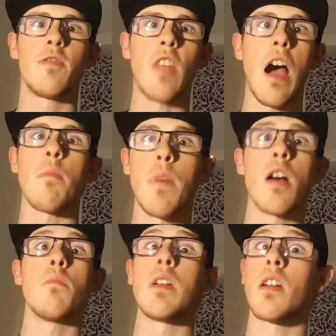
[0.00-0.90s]
that
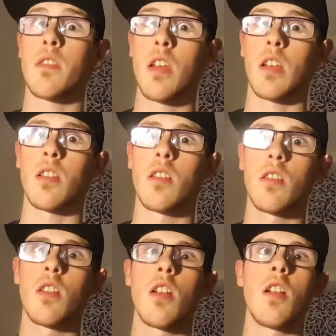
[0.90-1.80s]
better be a thing,
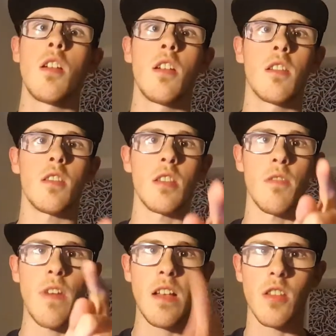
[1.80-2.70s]
because
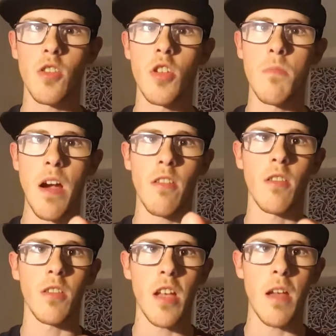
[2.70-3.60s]
if that's a new
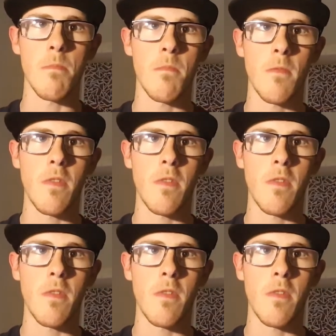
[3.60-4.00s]
Mario game,